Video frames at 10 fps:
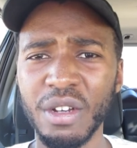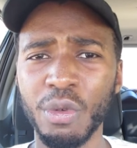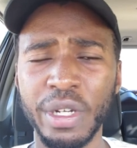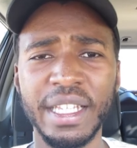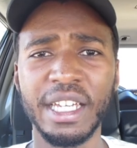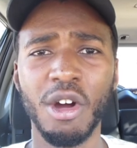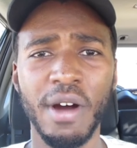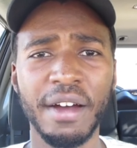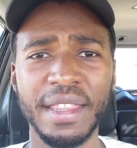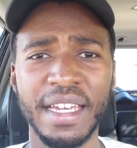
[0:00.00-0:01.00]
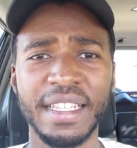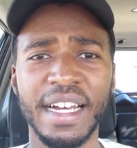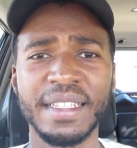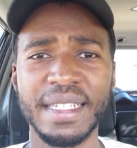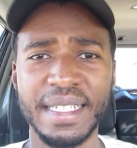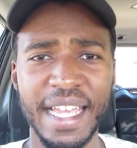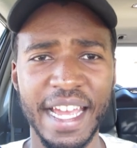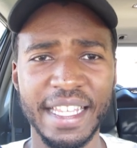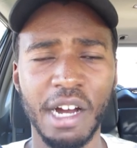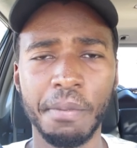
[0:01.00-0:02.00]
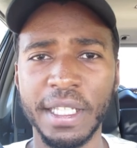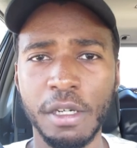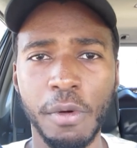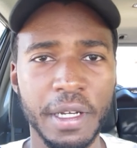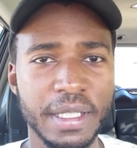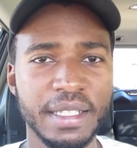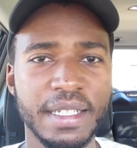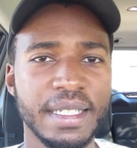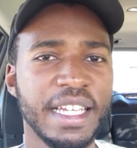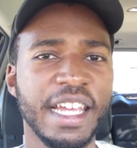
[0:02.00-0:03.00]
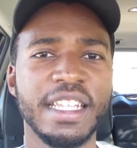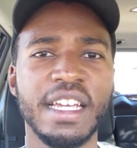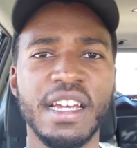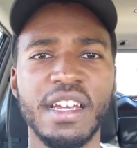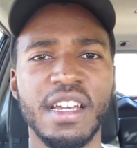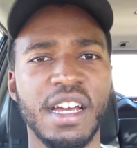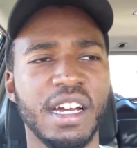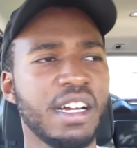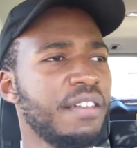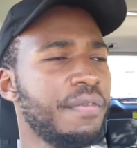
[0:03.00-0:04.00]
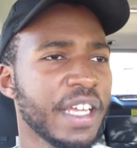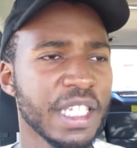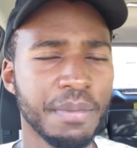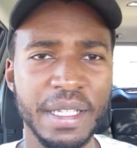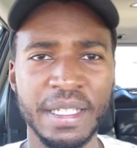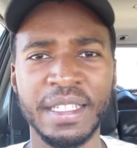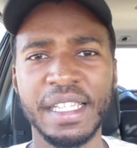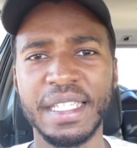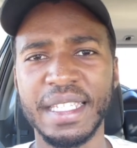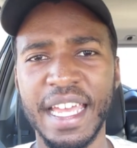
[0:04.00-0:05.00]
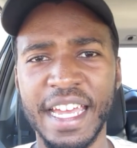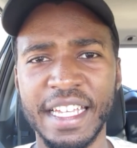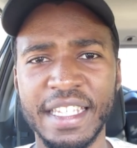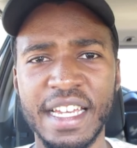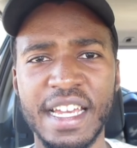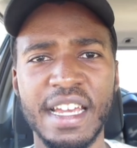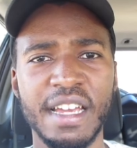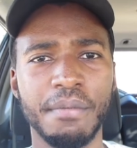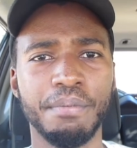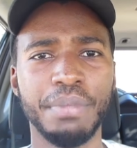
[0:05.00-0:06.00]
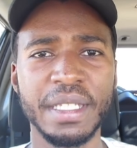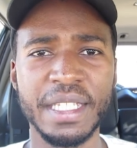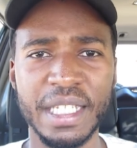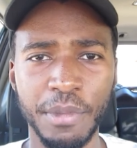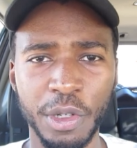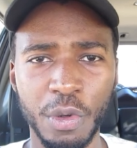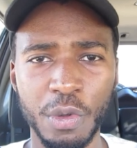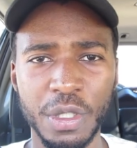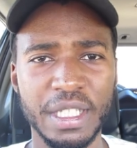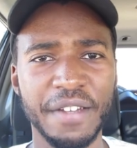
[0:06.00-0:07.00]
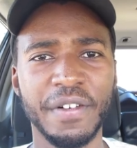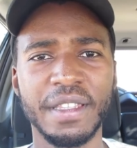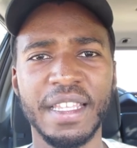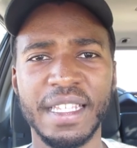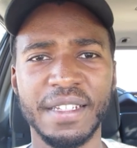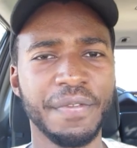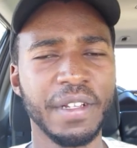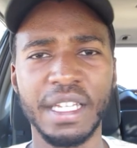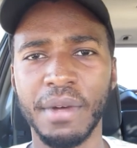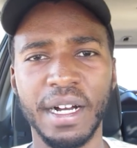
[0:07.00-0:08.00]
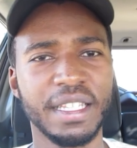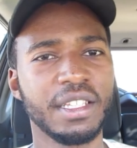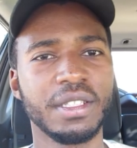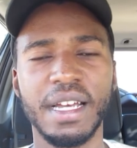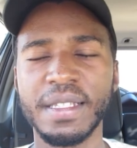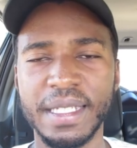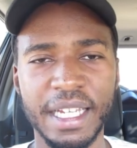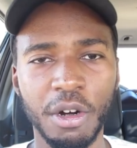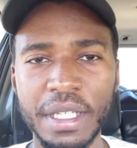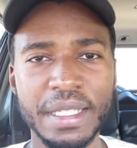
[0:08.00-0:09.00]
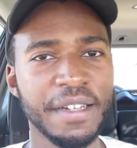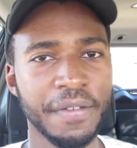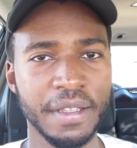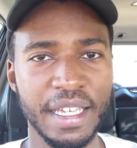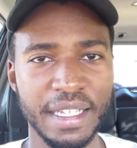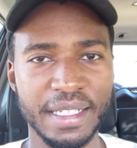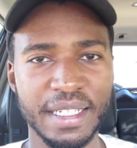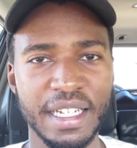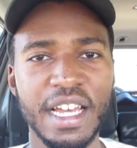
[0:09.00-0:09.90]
really go out there and understand how money works, understand investments, understand business models, different things, affiliate marketing, understand all these different things.